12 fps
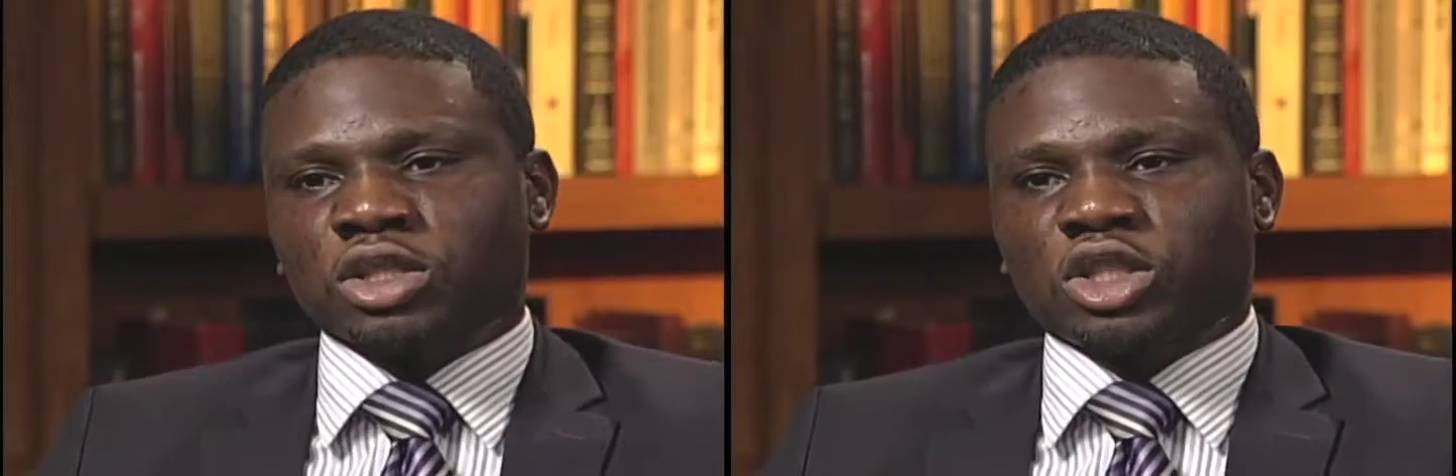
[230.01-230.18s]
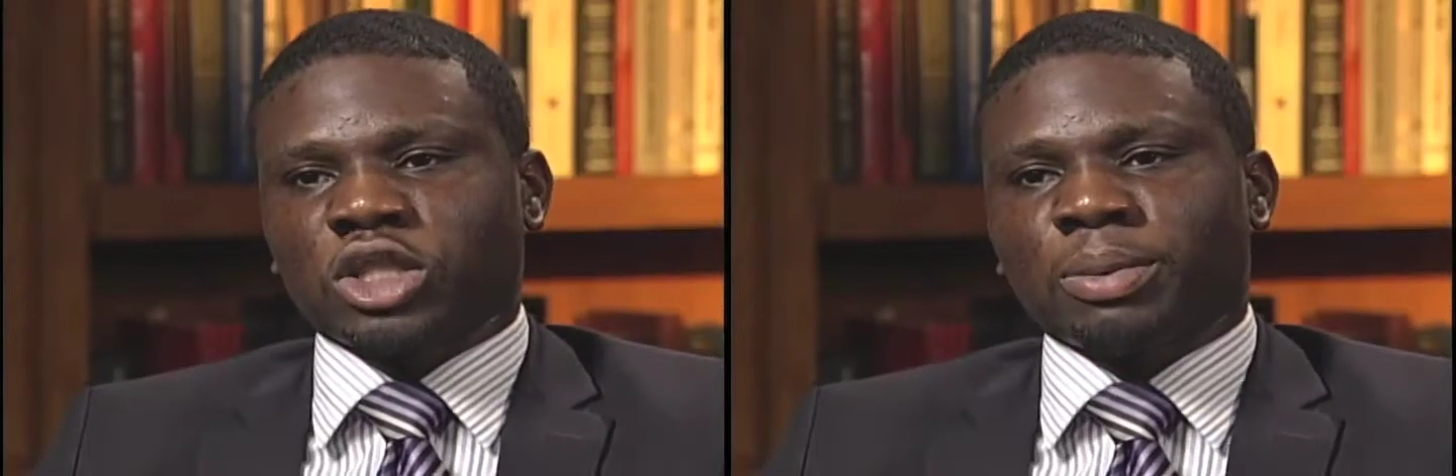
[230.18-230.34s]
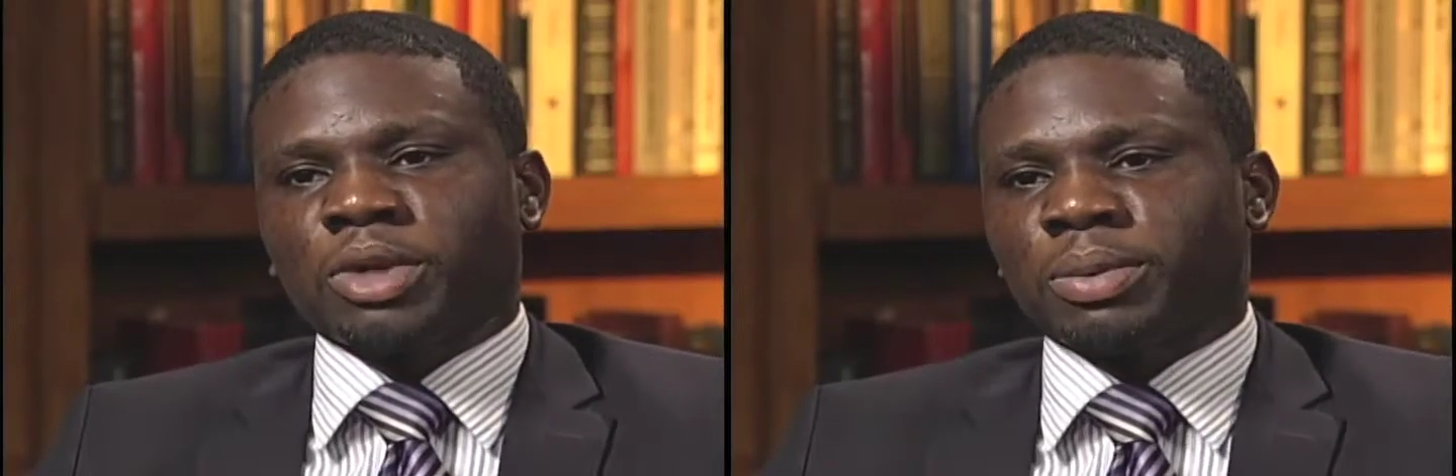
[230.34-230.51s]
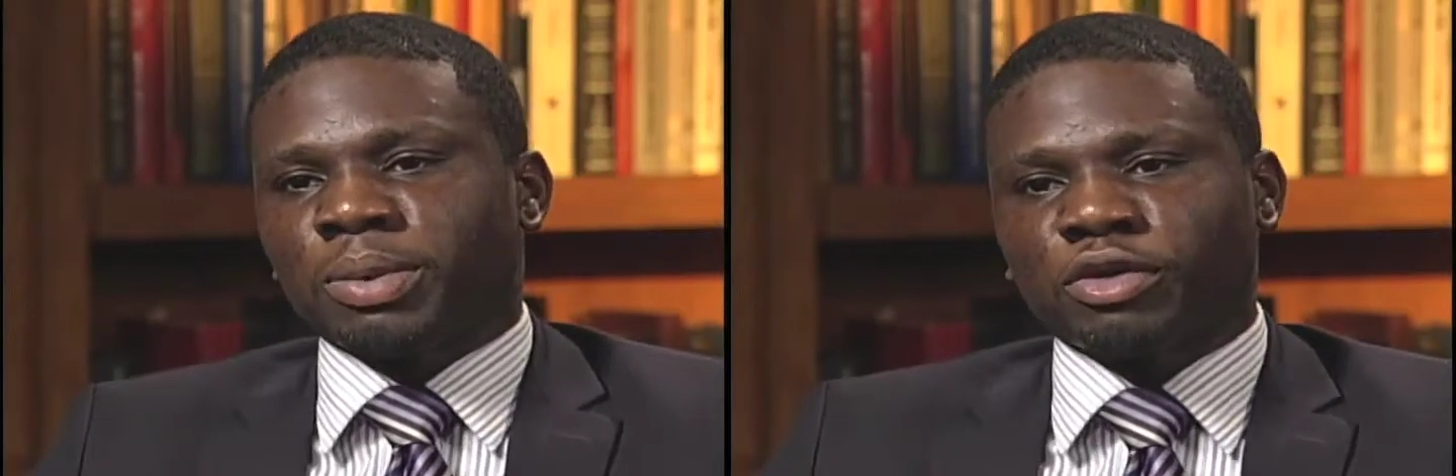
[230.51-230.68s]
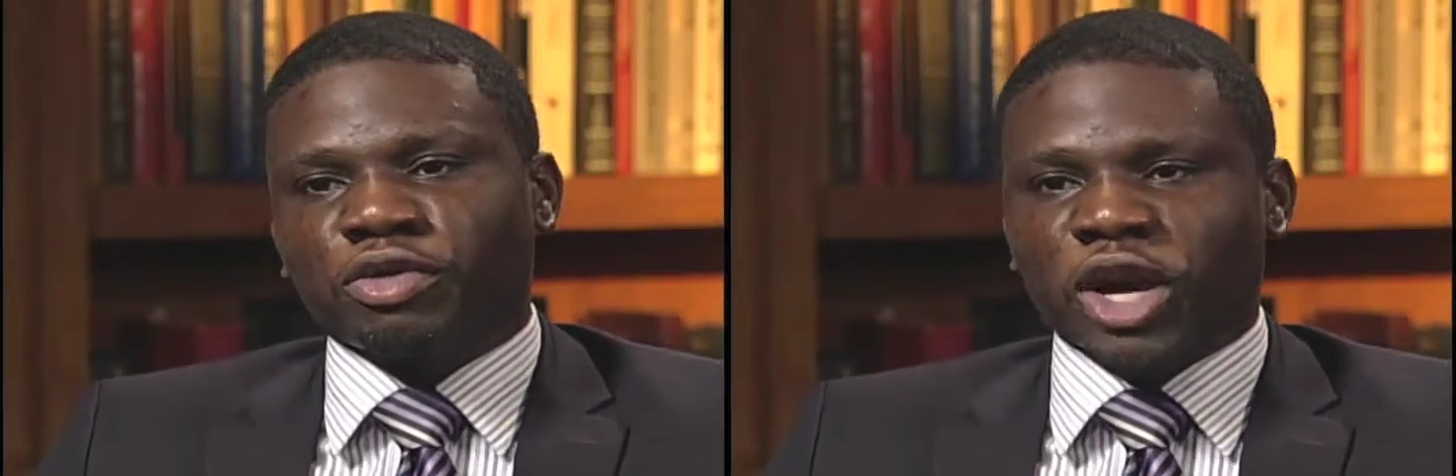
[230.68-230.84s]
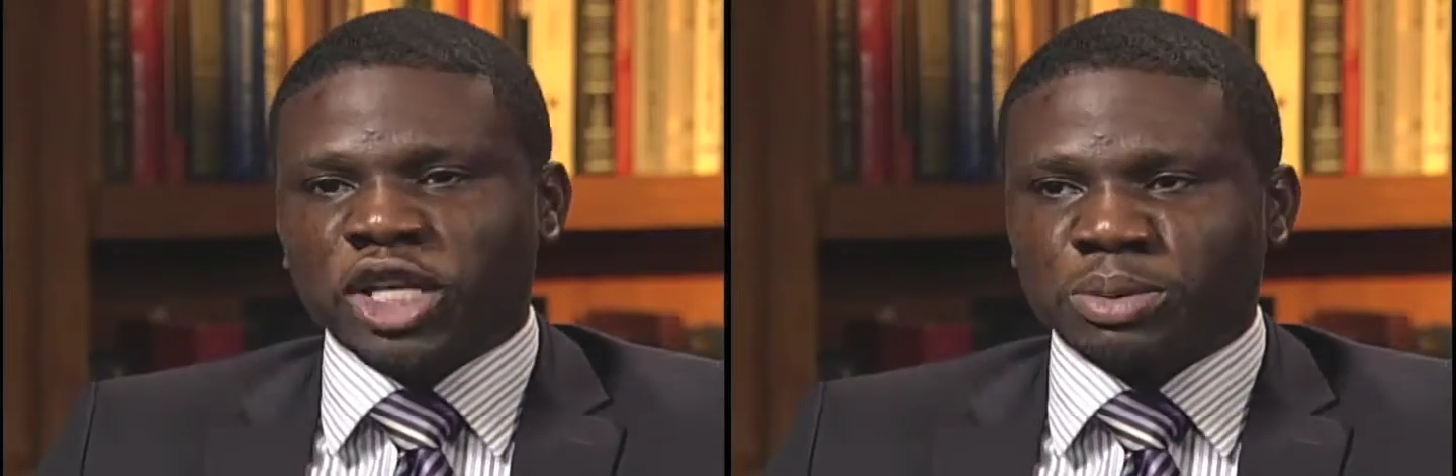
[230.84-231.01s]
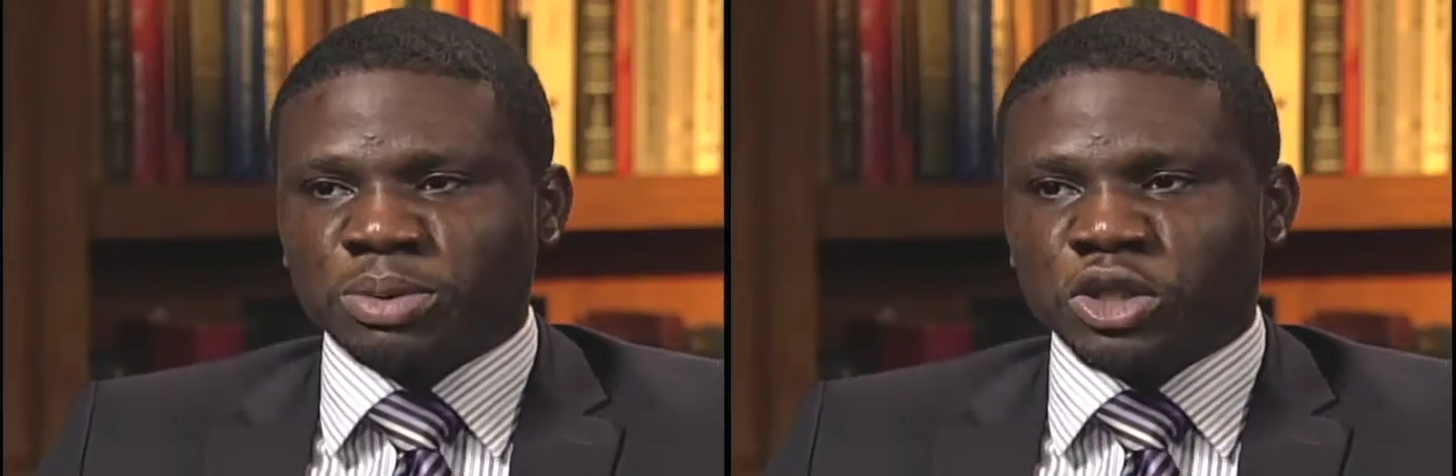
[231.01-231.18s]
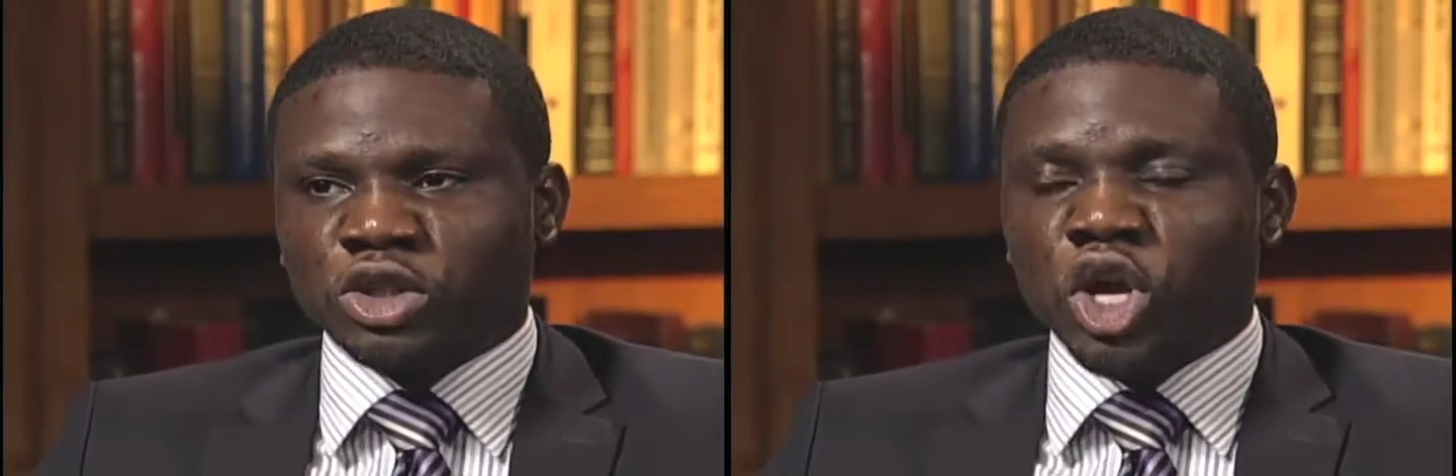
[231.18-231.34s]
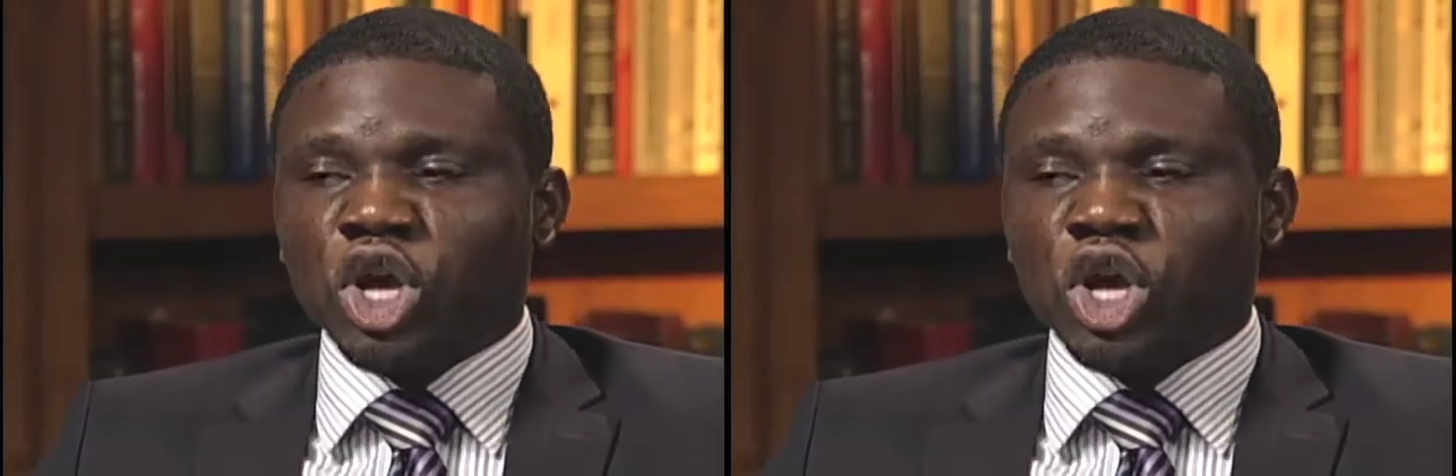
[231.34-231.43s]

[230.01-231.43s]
Some of them are freshmen,